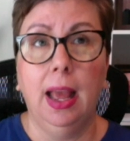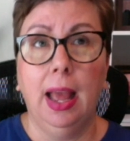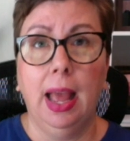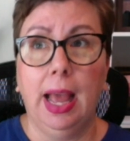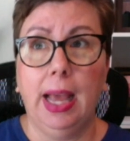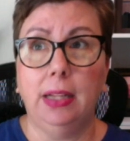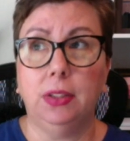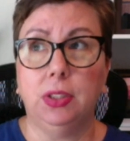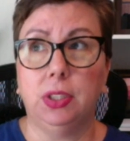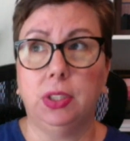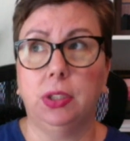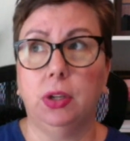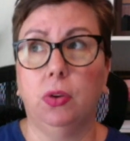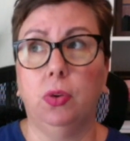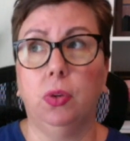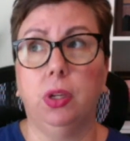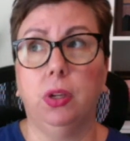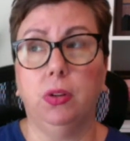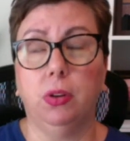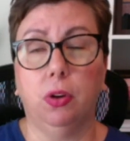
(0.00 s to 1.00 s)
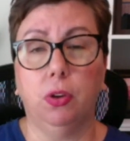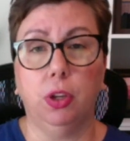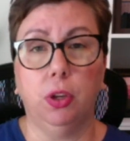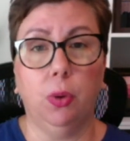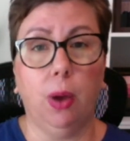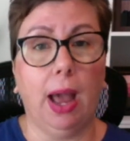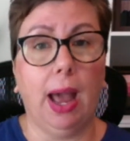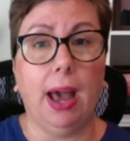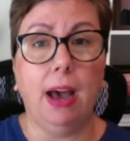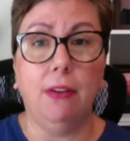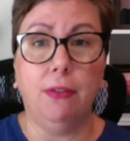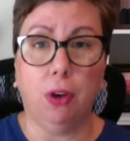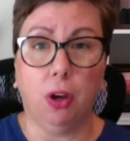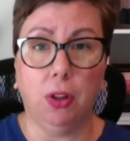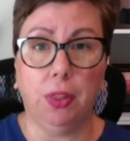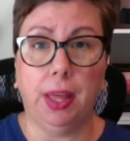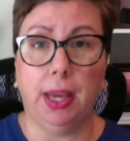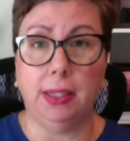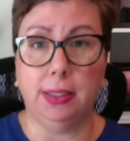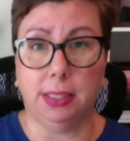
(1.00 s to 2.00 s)
And so, you have all
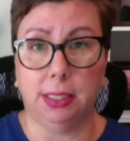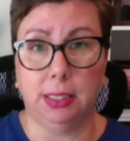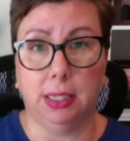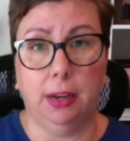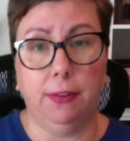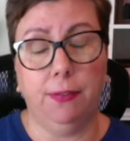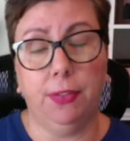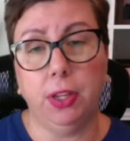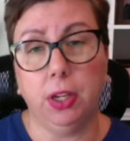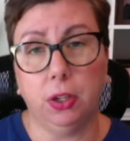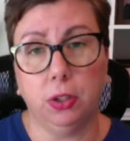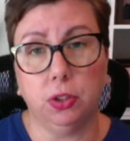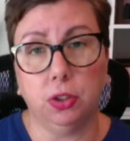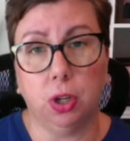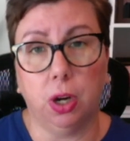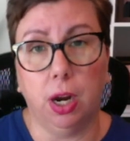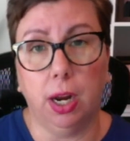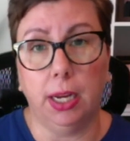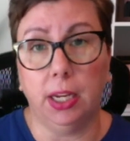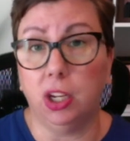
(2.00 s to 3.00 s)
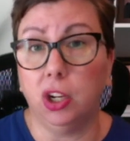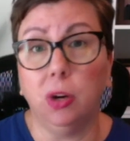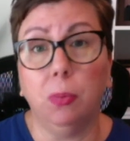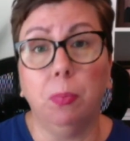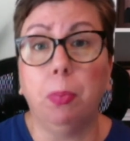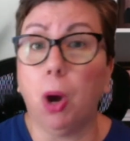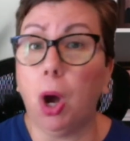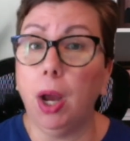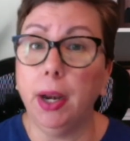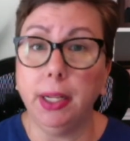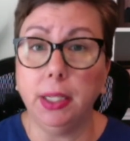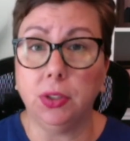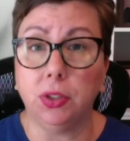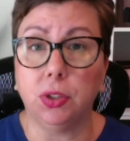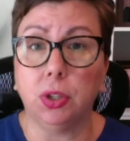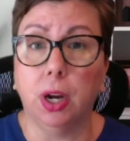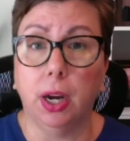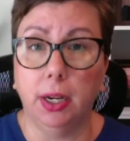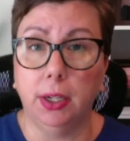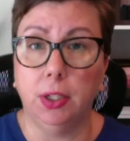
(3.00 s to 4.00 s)
that stuff that your body's
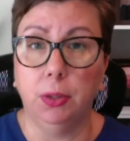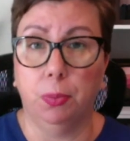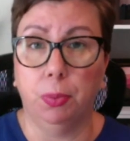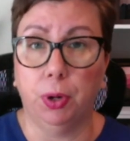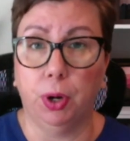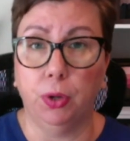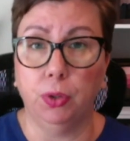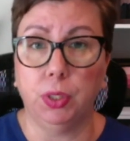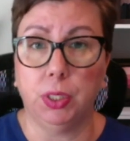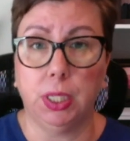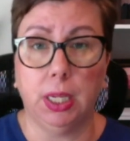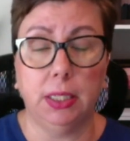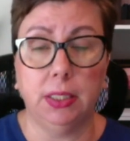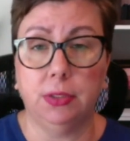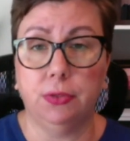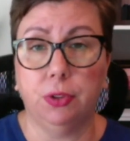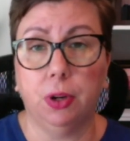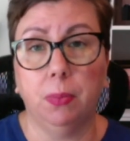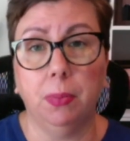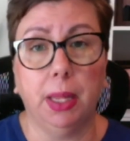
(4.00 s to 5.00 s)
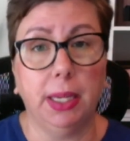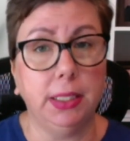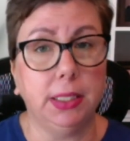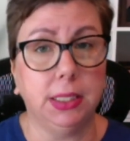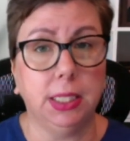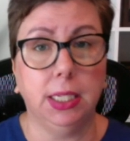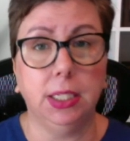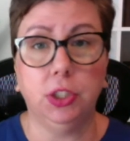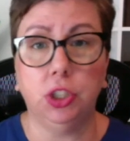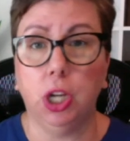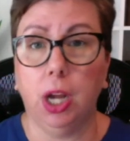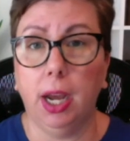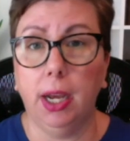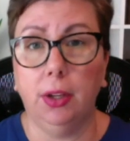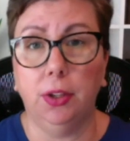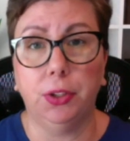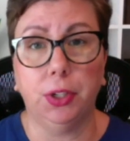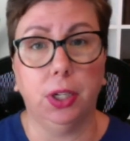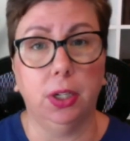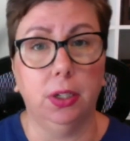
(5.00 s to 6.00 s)
trying to process from, let's say,
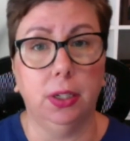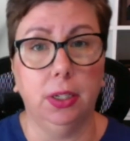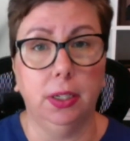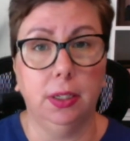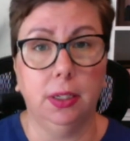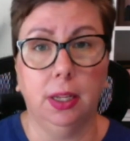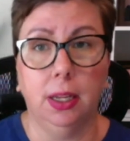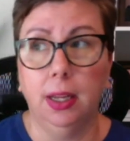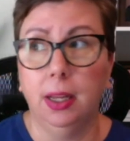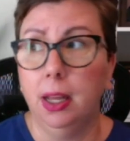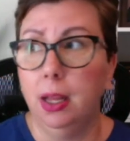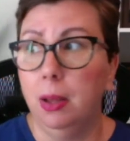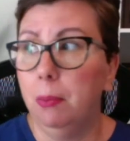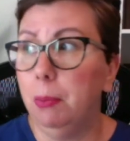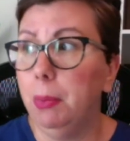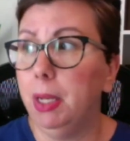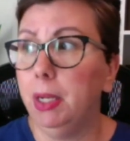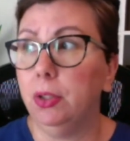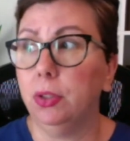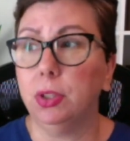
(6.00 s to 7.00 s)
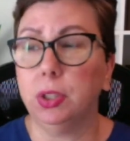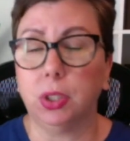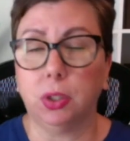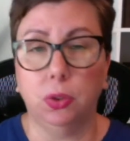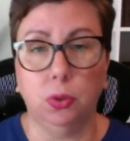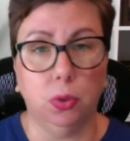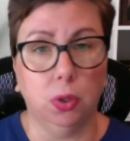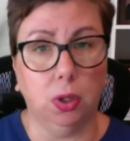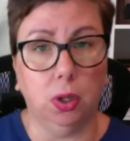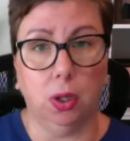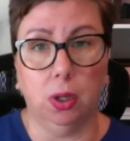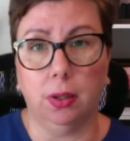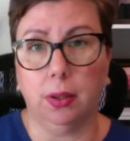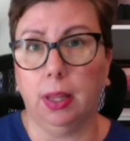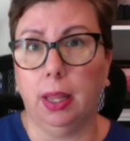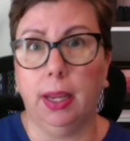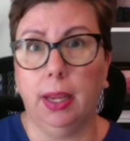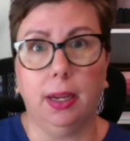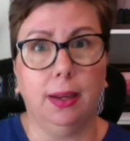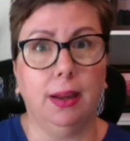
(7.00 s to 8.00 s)
childhood, middle school,
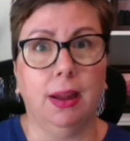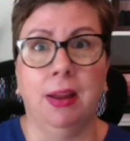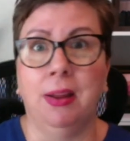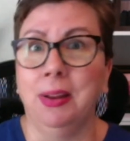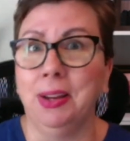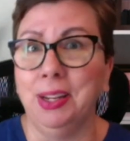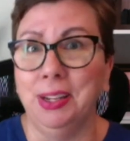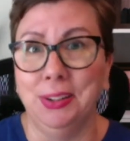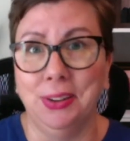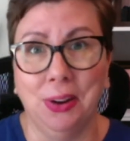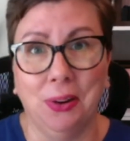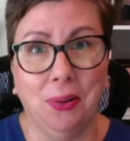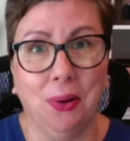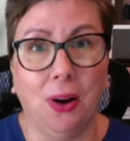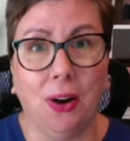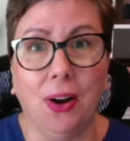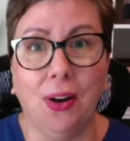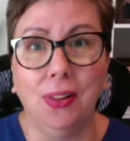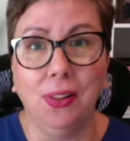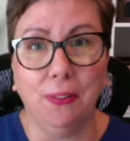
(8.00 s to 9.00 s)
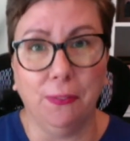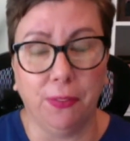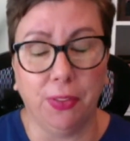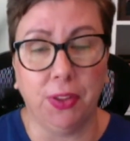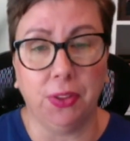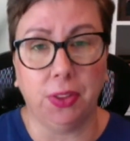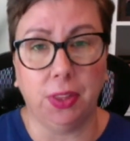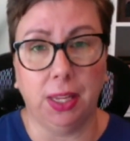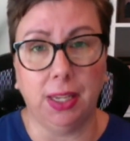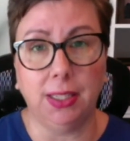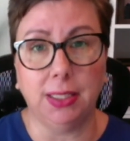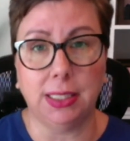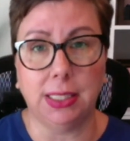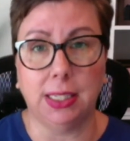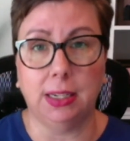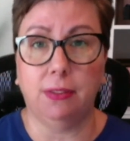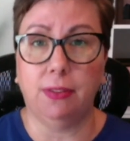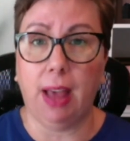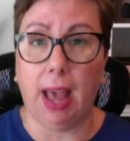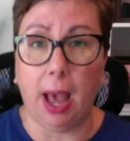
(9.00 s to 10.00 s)
like, all of the things
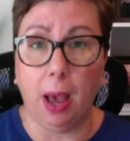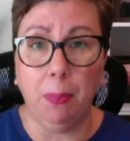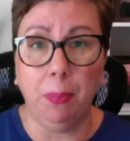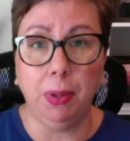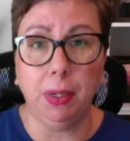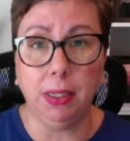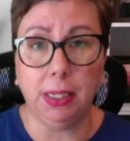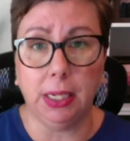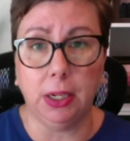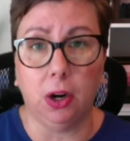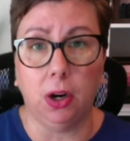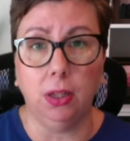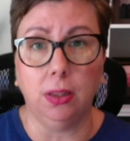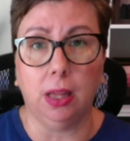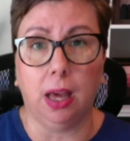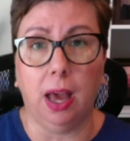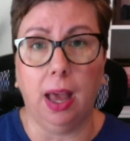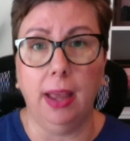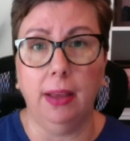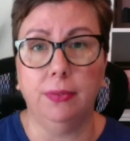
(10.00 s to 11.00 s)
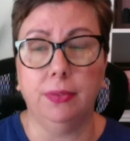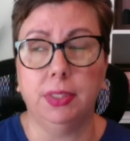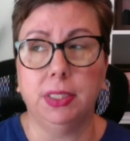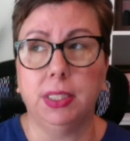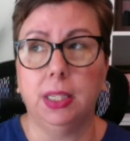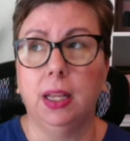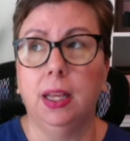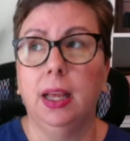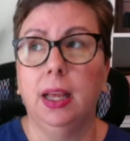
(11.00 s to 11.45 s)
that have happened in our lives.